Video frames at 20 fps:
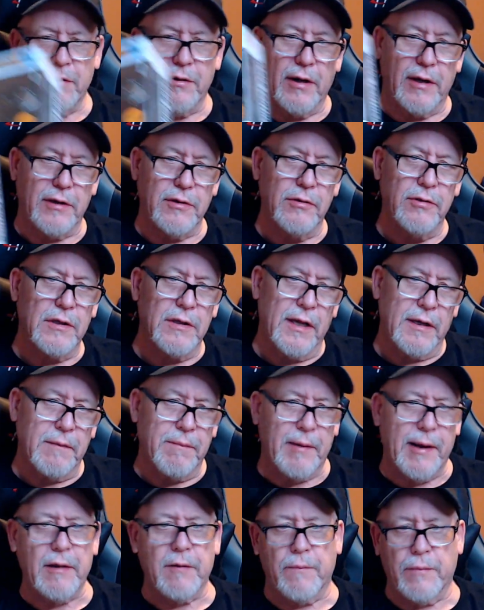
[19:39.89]
I do collect
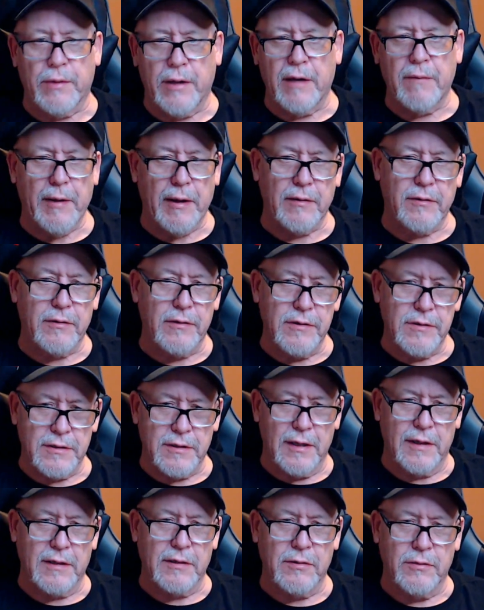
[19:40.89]
Black Panthers.
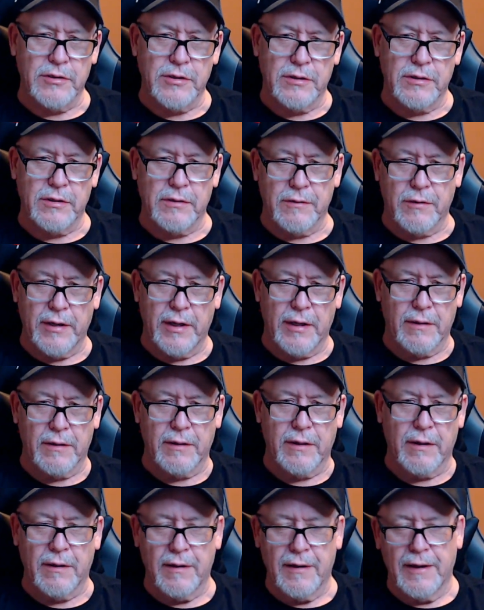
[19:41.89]
I told you they're down there.